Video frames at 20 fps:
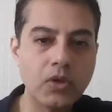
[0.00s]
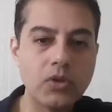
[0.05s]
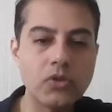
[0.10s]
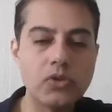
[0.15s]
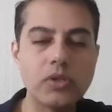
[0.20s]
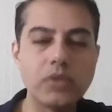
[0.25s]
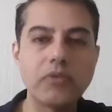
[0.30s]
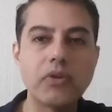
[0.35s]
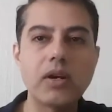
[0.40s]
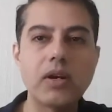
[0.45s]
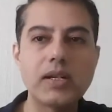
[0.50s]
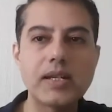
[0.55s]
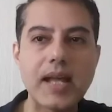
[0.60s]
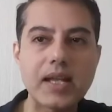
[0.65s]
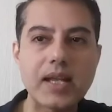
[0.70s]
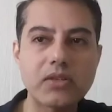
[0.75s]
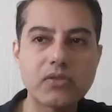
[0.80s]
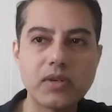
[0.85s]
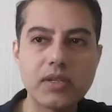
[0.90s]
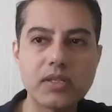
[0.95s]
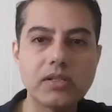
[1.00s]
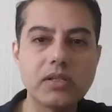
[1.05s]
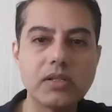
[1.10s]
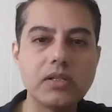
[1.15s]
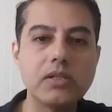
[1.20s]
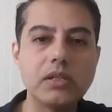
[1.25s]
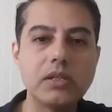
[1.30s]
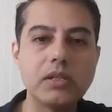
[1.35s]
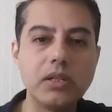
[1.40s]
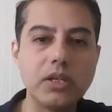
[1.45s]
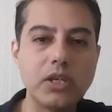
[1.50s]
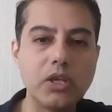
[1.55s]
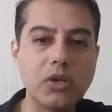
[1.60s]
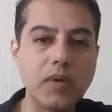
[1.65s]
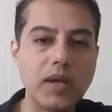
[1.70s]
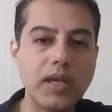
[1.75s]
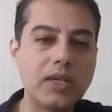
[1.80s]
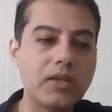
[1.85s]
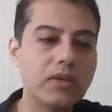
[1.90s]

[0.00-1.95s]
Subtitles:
So if you're a tax resident in the UAE,